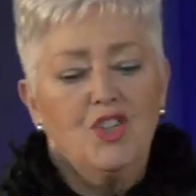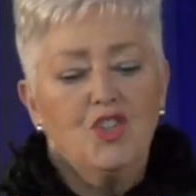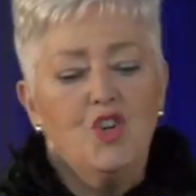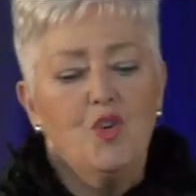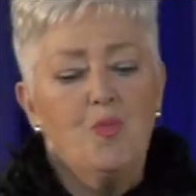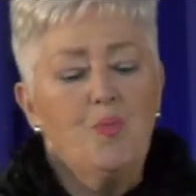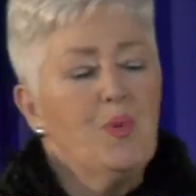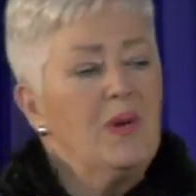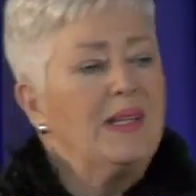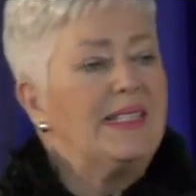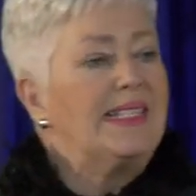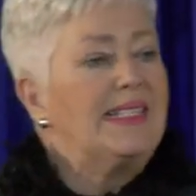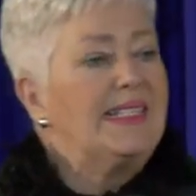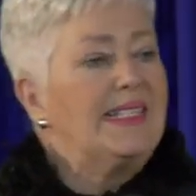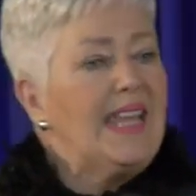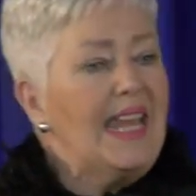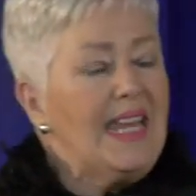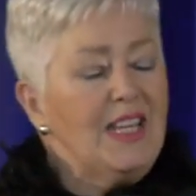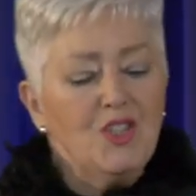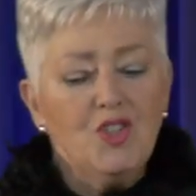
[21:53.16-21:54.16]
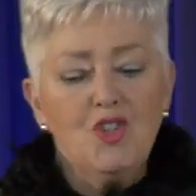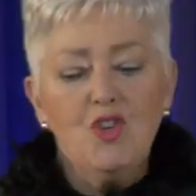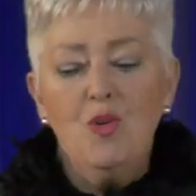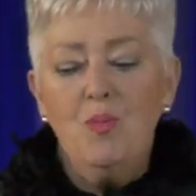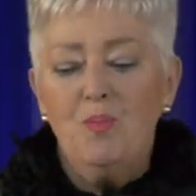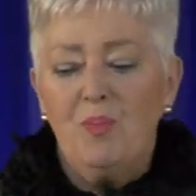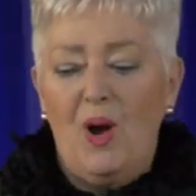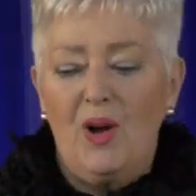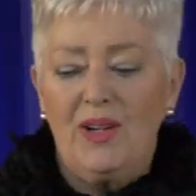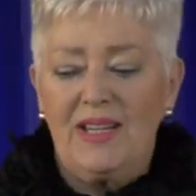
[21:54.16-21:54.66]
to present
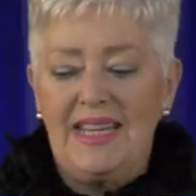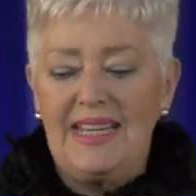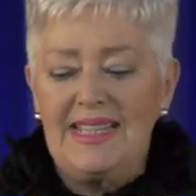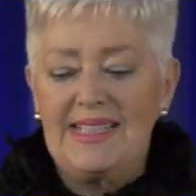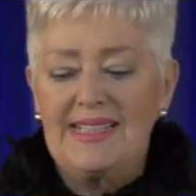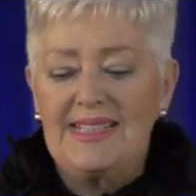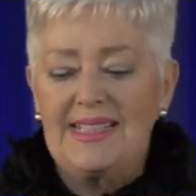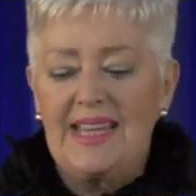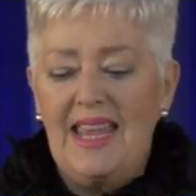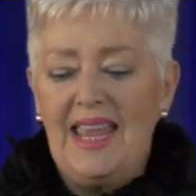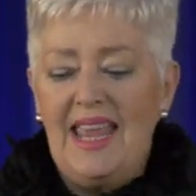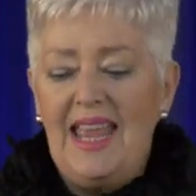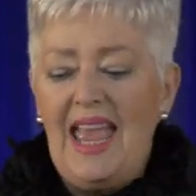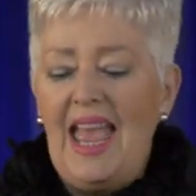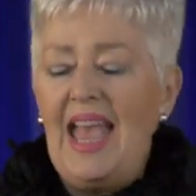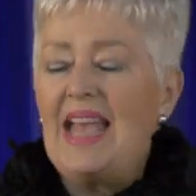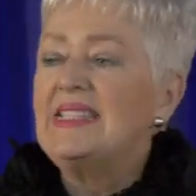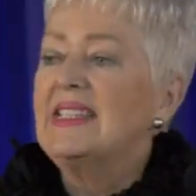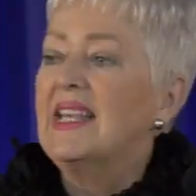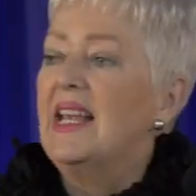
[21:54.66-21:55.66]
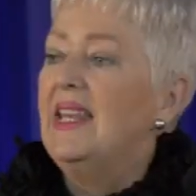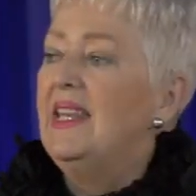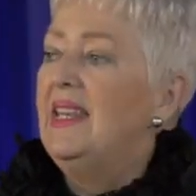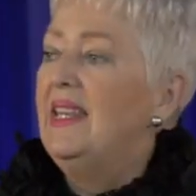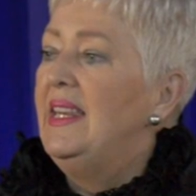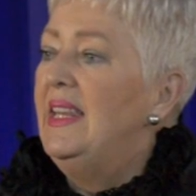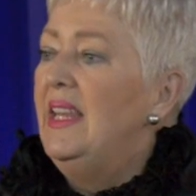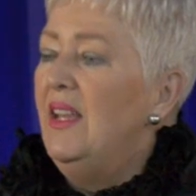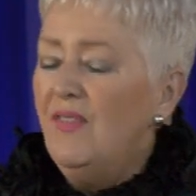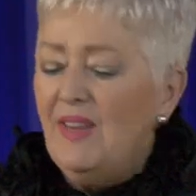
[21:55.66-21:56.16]
your bodies as a
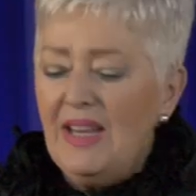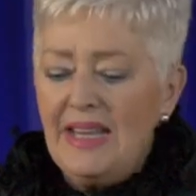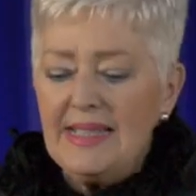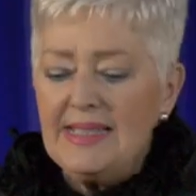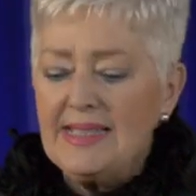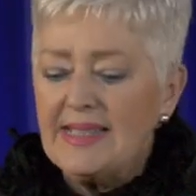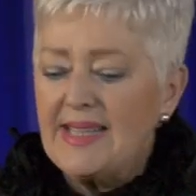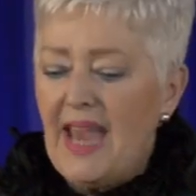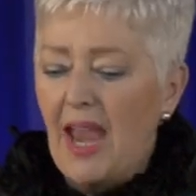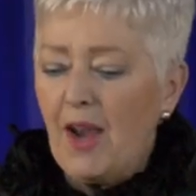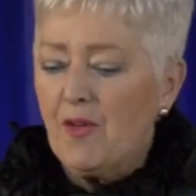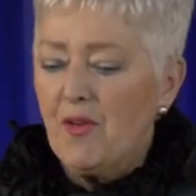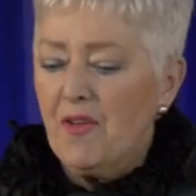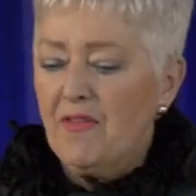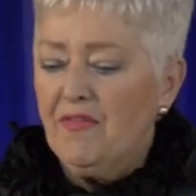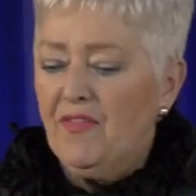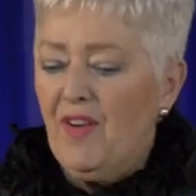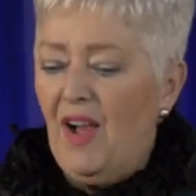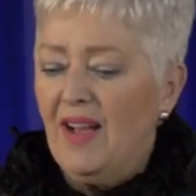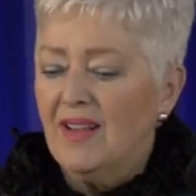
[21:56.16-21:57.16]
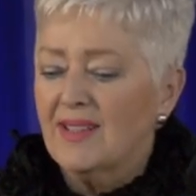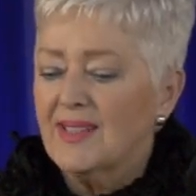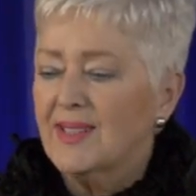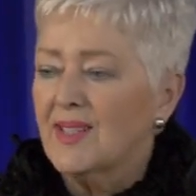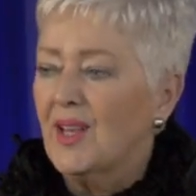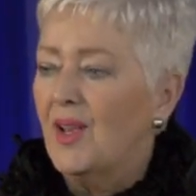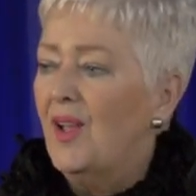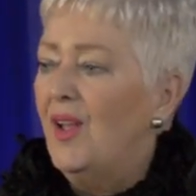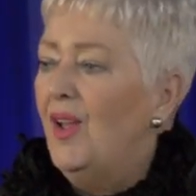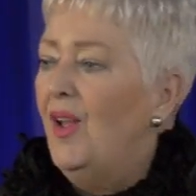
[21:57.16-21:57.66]
living
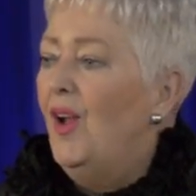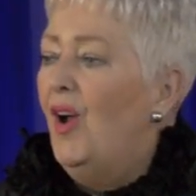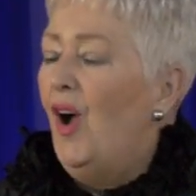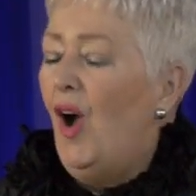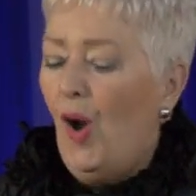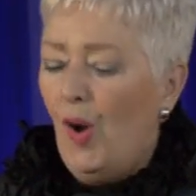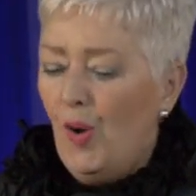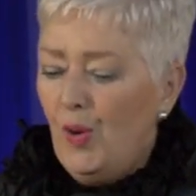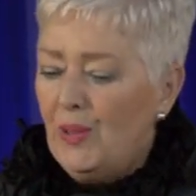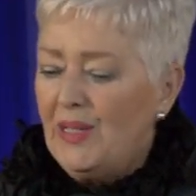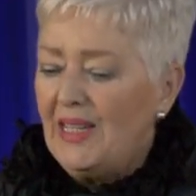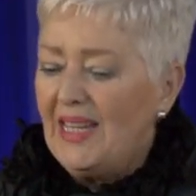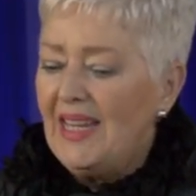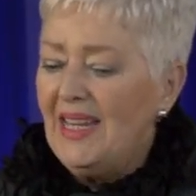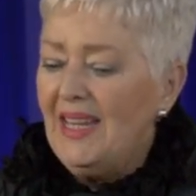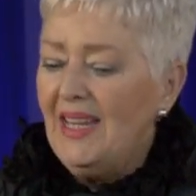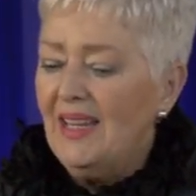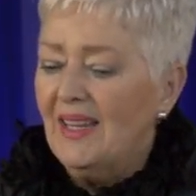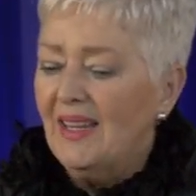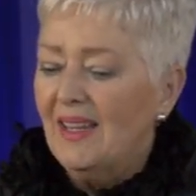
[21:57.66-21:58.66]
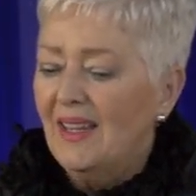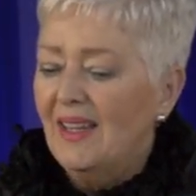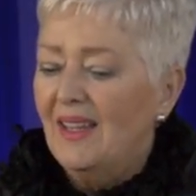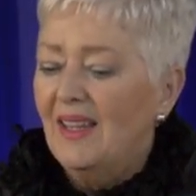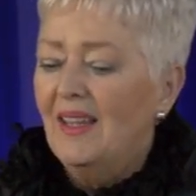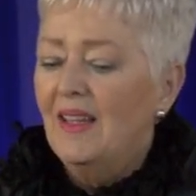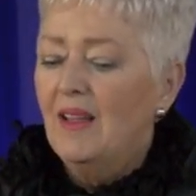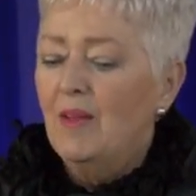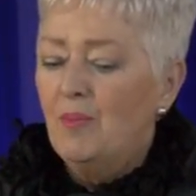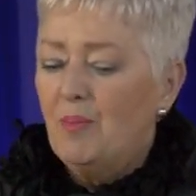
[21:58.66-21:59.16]
sacrifice, holy,
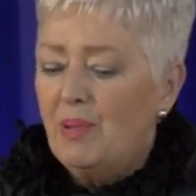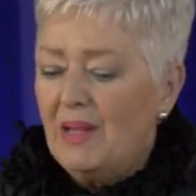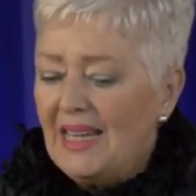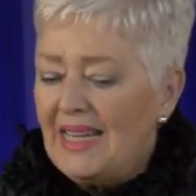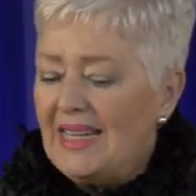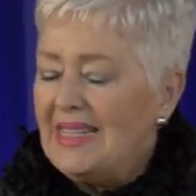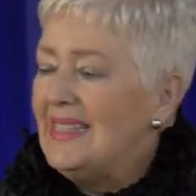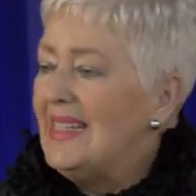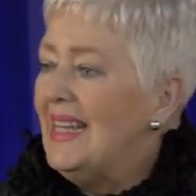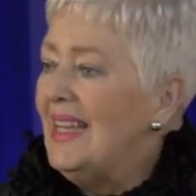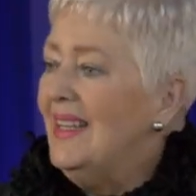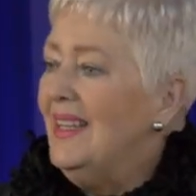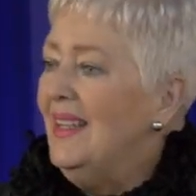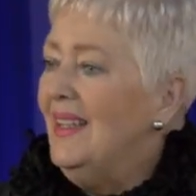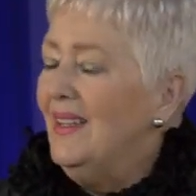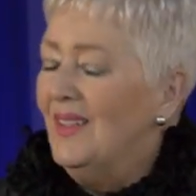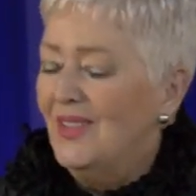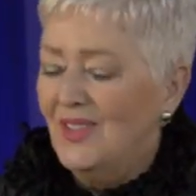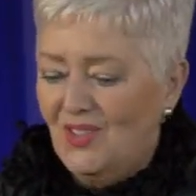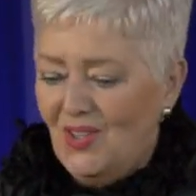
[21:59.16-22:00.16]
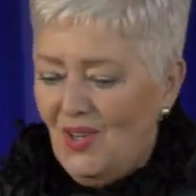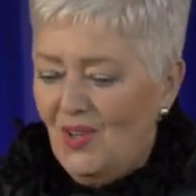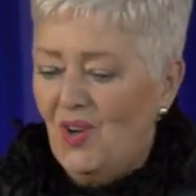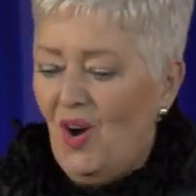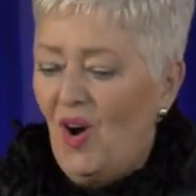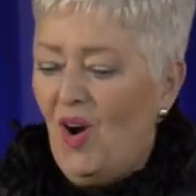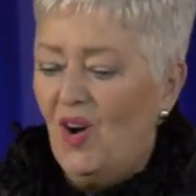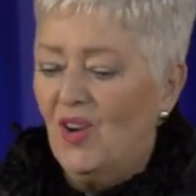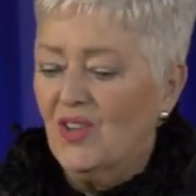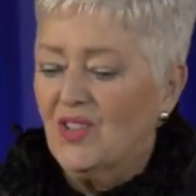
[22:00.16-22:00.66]
pleasing to
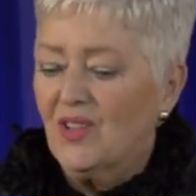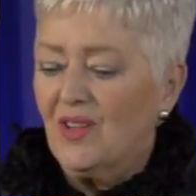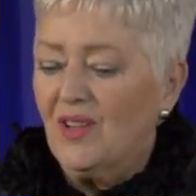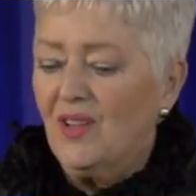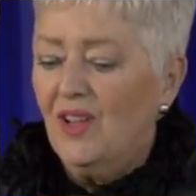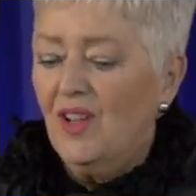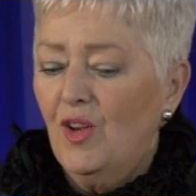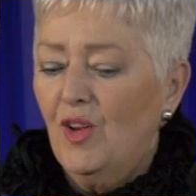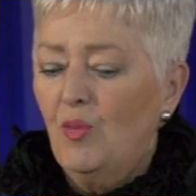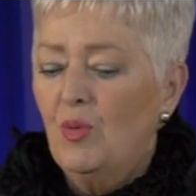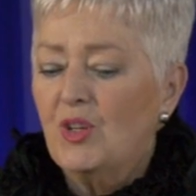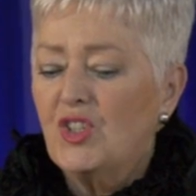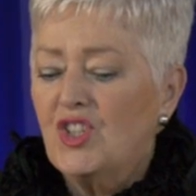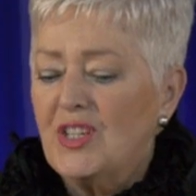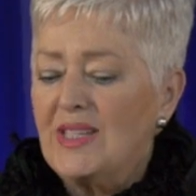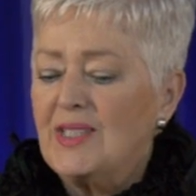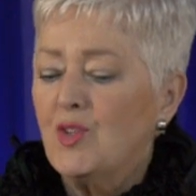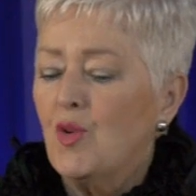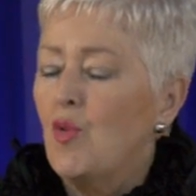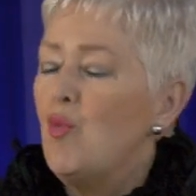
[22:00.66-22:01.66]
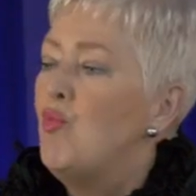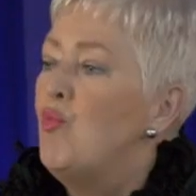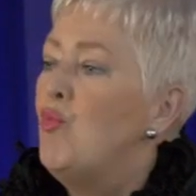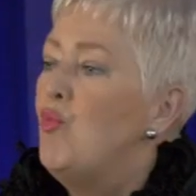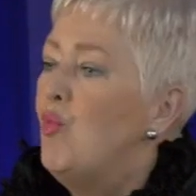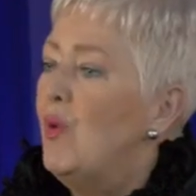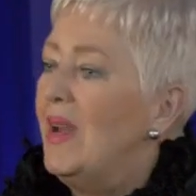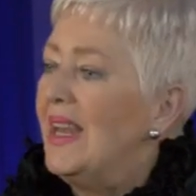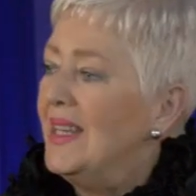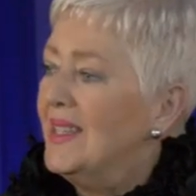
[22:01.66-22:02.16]
God, which is your
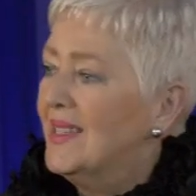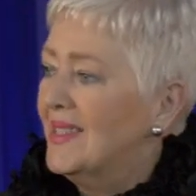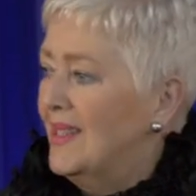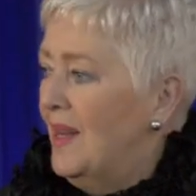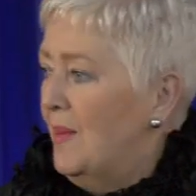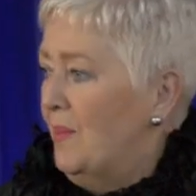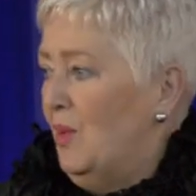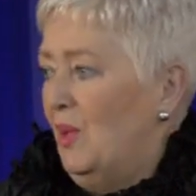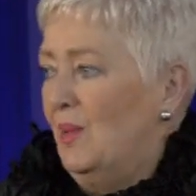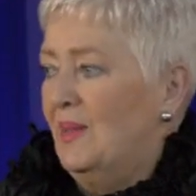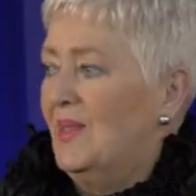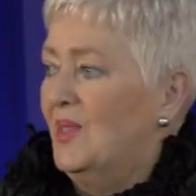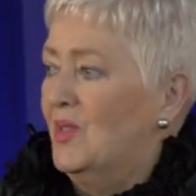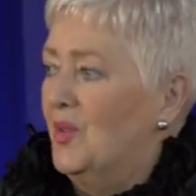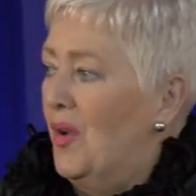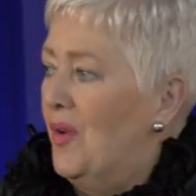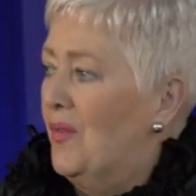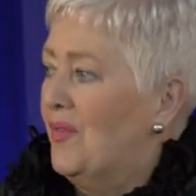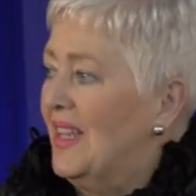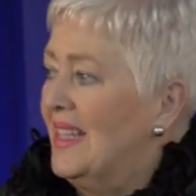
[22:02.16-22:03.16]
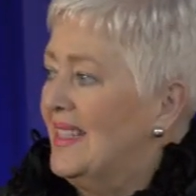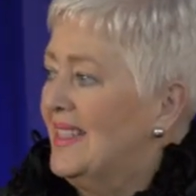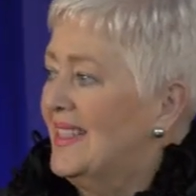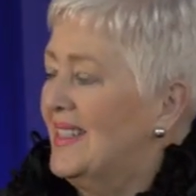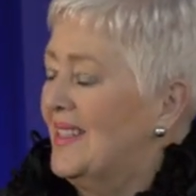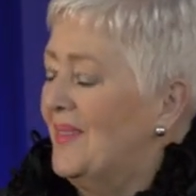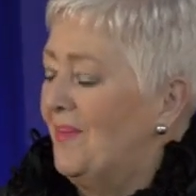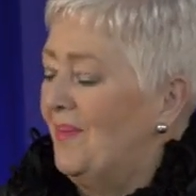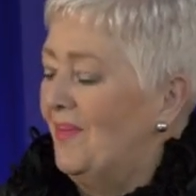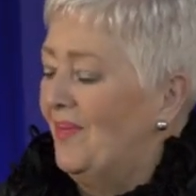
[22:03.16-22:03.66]
reasonable
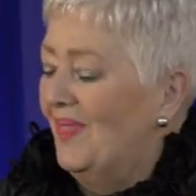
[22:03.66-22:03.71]
service.